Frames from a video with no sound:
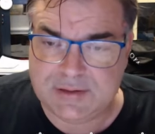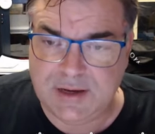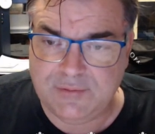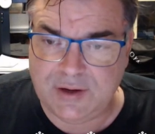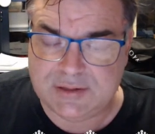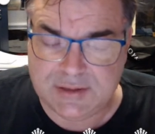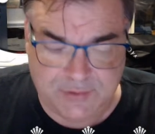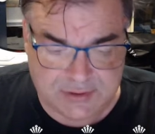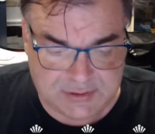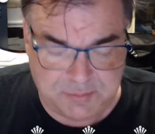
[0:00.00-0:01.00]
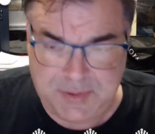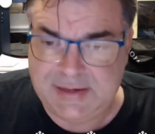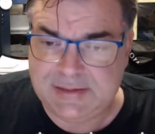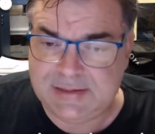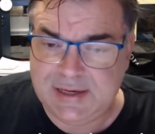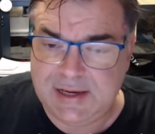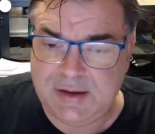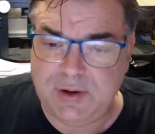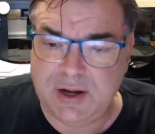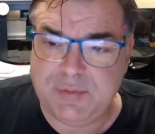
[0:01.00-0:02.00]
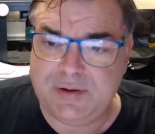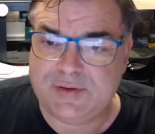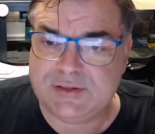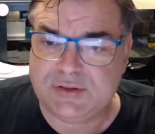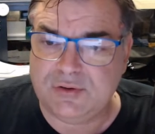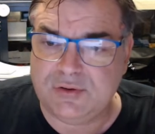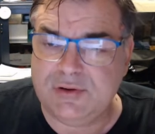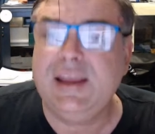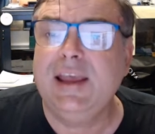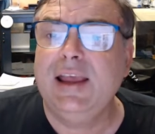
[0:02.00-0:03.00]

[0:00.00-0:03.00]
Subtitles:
I've got some pieces here. We've got a bit of a story.